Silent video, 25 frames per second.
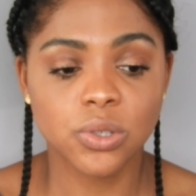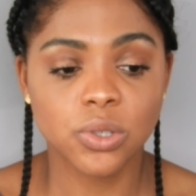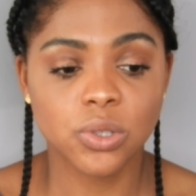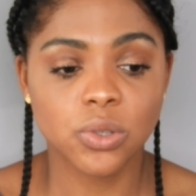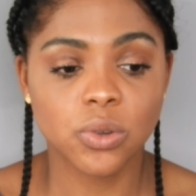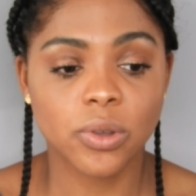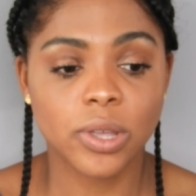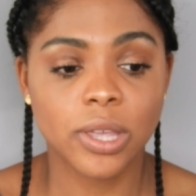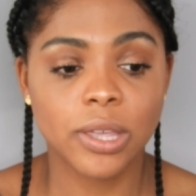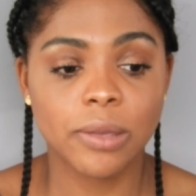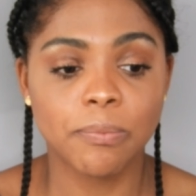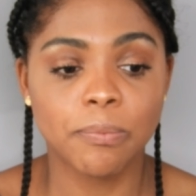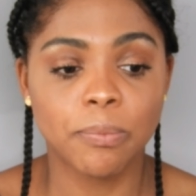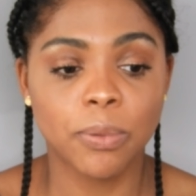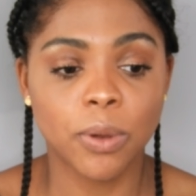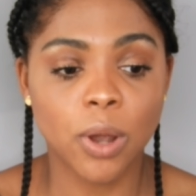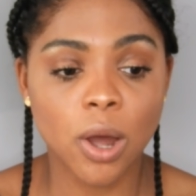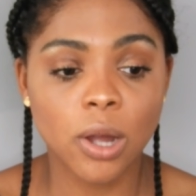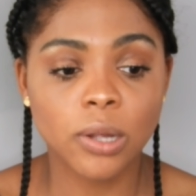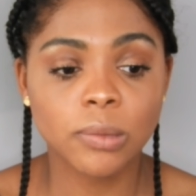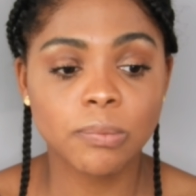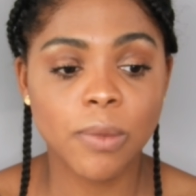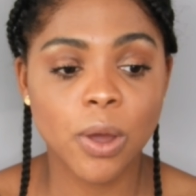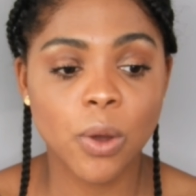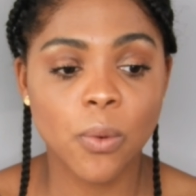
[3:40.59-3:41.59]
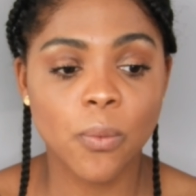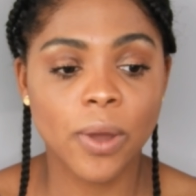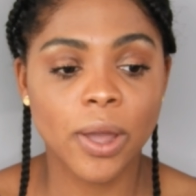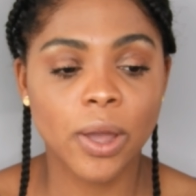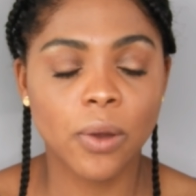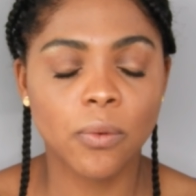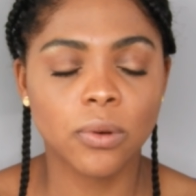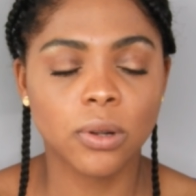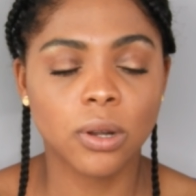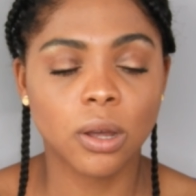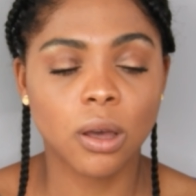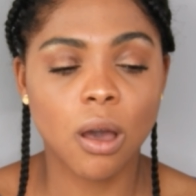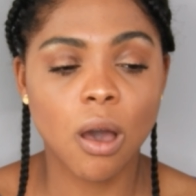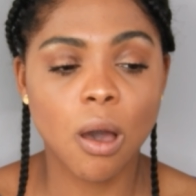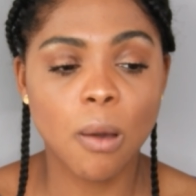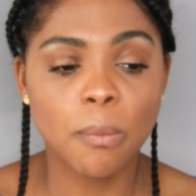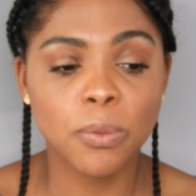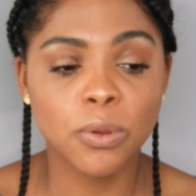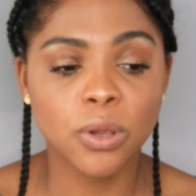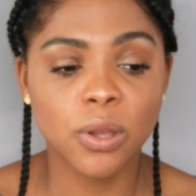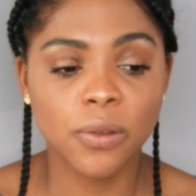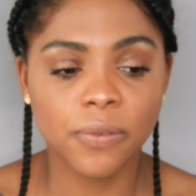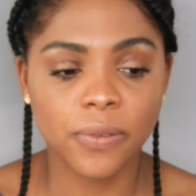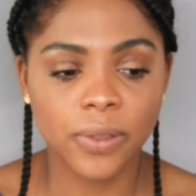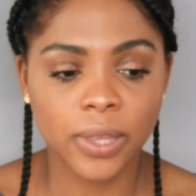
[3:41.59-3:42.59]
so he blocked my way with a
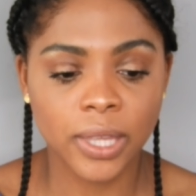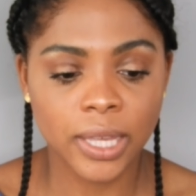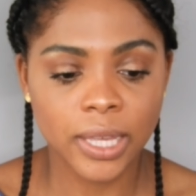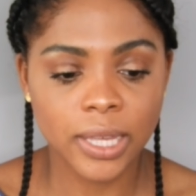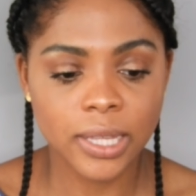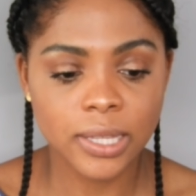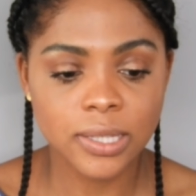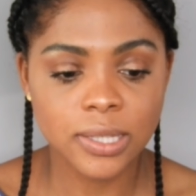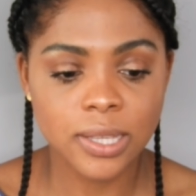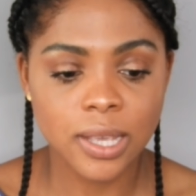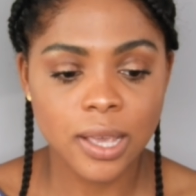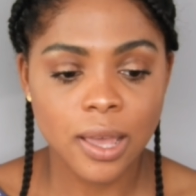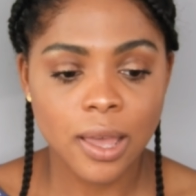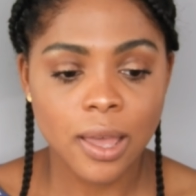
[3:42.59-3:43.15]
couple of kids,